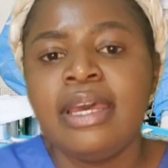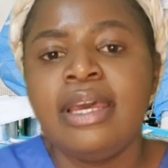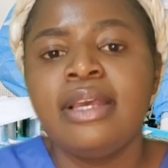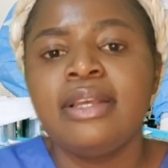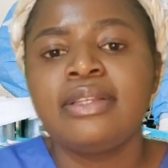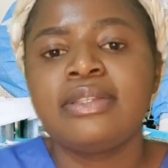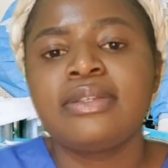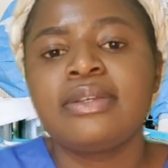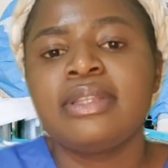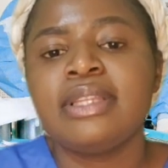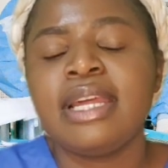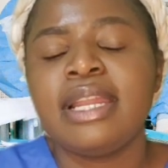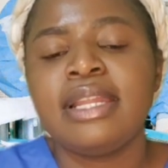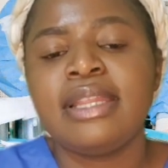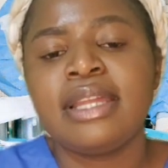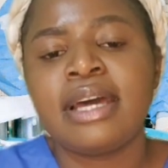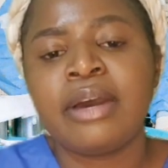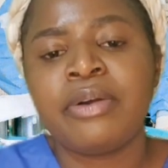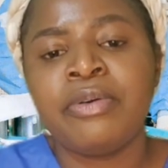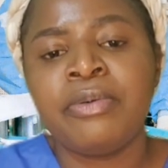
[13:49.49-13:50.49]
So then
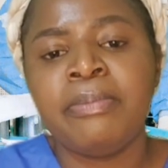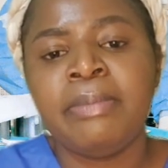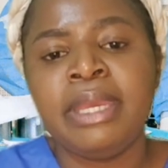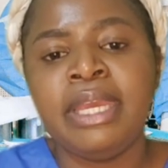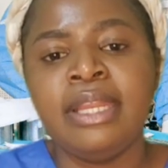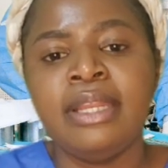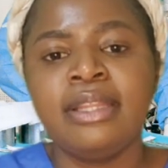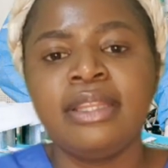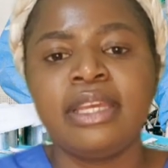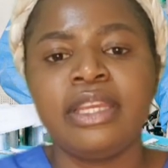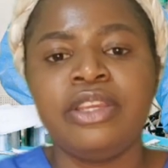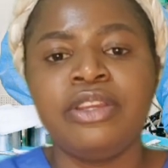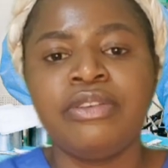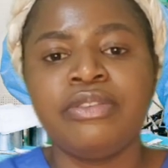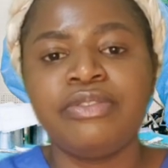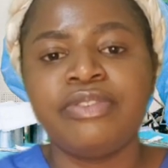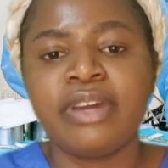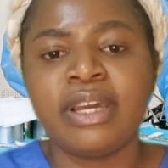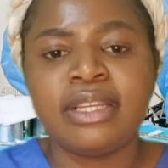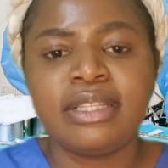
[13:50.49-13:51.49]
that will mean
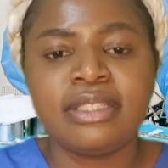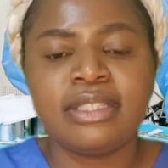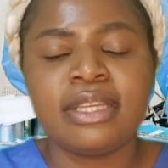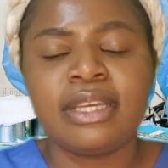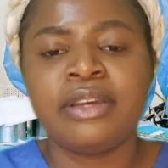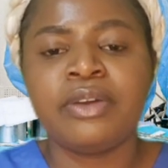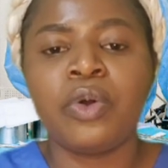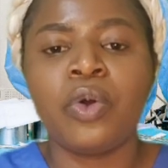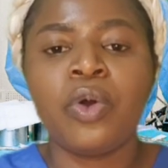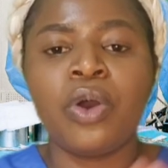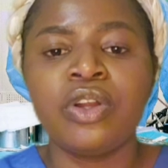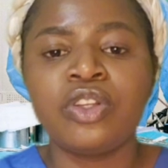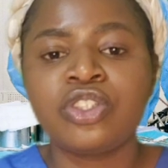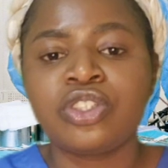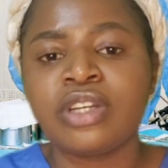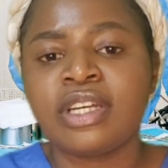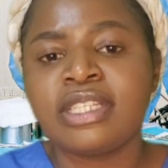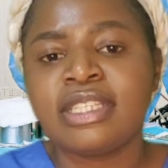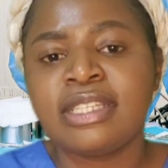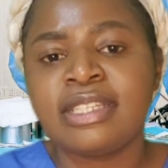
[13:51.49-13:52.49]
the
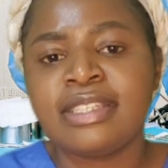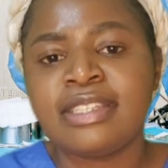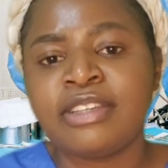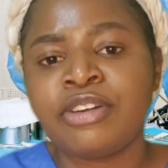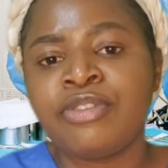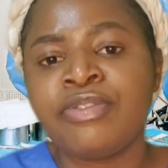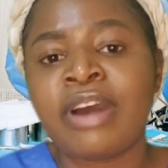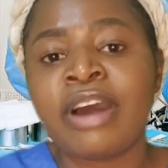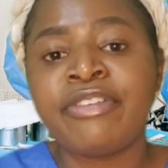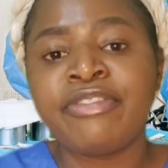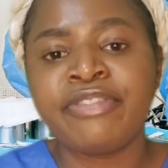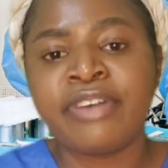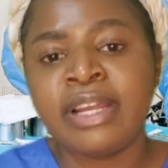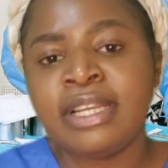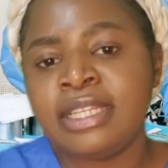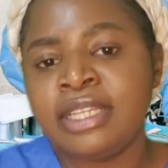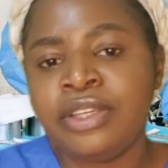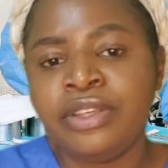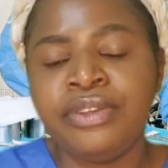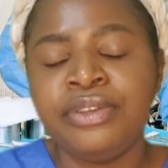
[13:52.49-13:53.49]
trust itself are
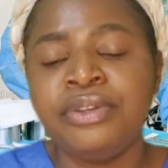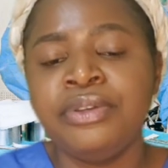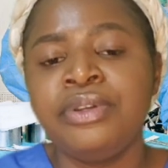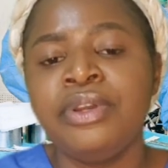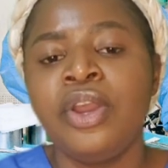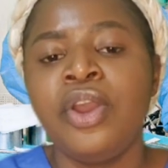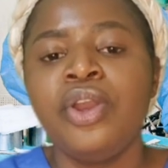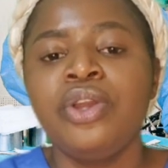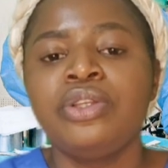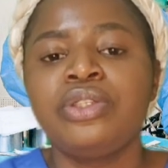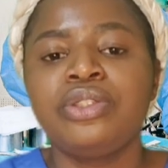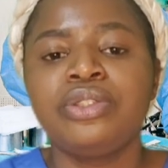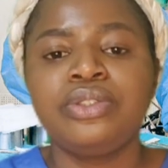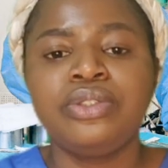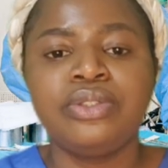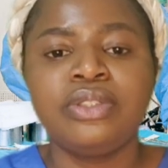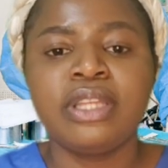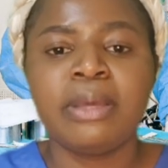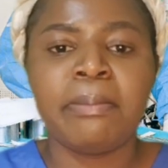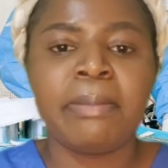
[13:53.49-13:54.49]
funding you to
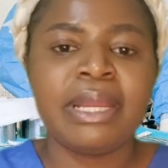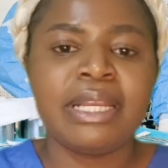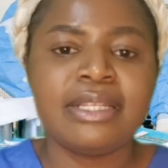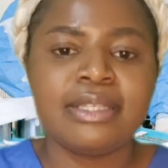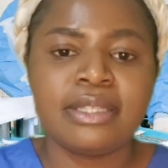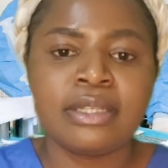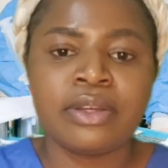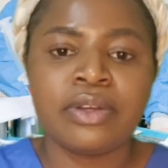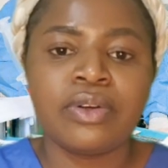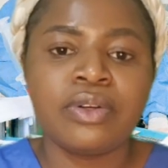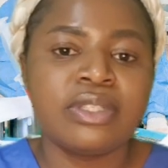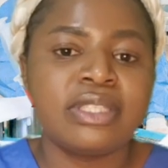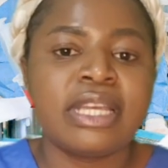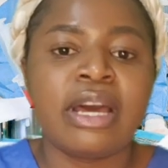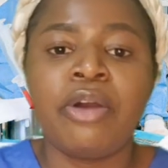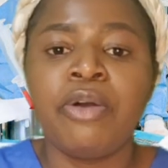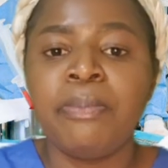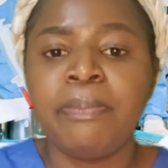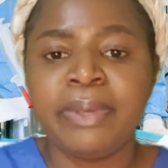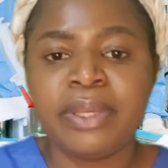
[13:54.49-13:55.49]
do the medicine course. That
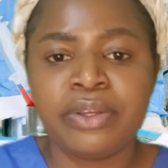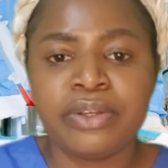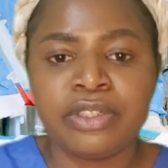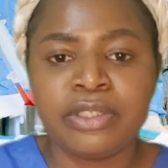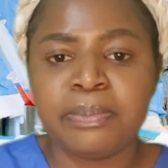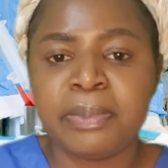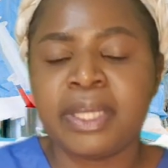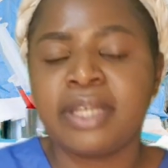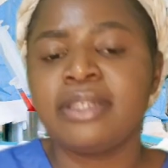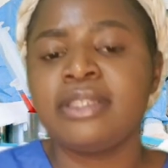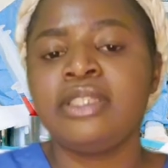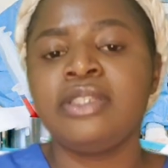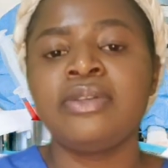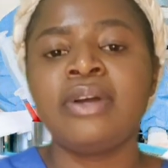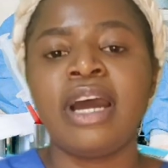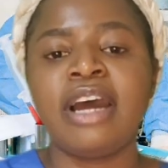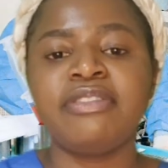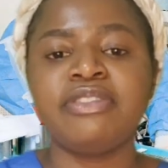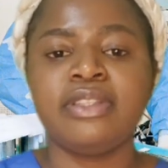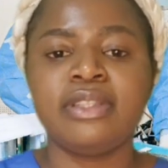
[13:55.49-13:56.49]
would be good, because you don't
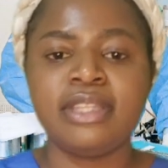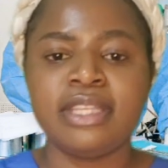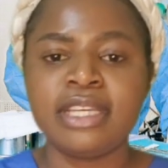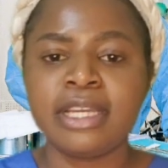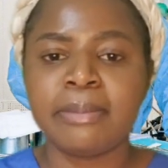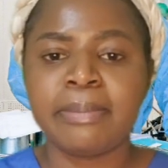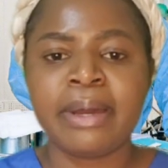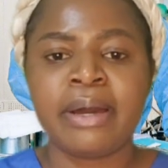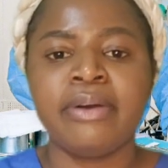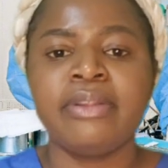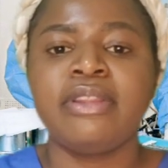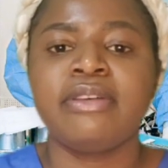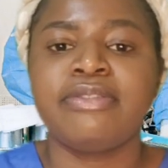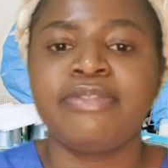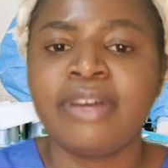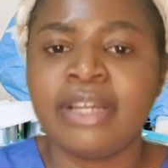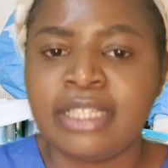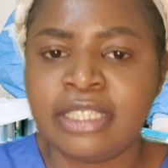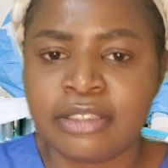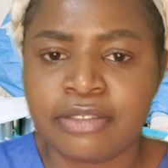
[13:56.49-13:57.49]
have to think about the
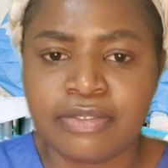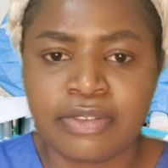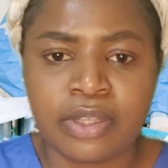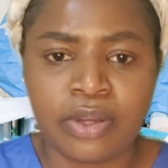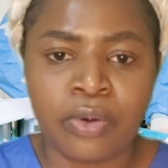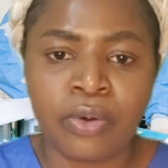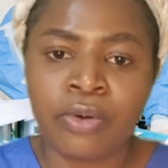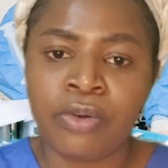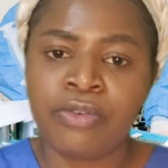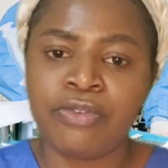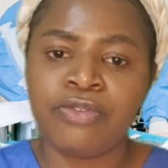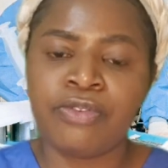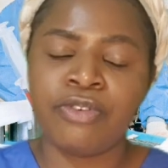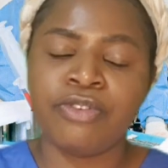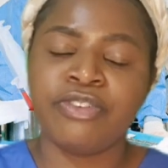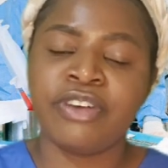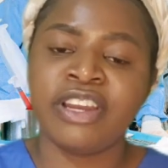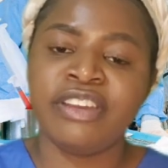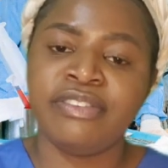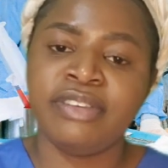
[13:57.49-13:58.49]
funding for the whole 4 or
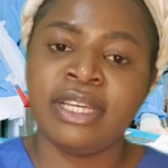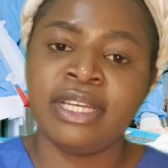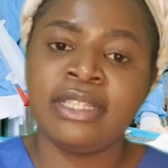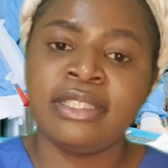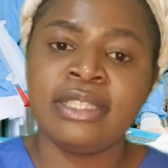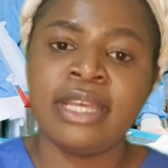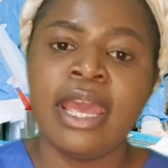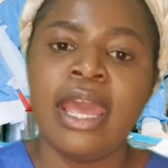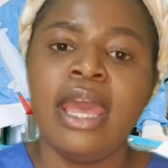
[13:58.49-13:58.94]
5 years.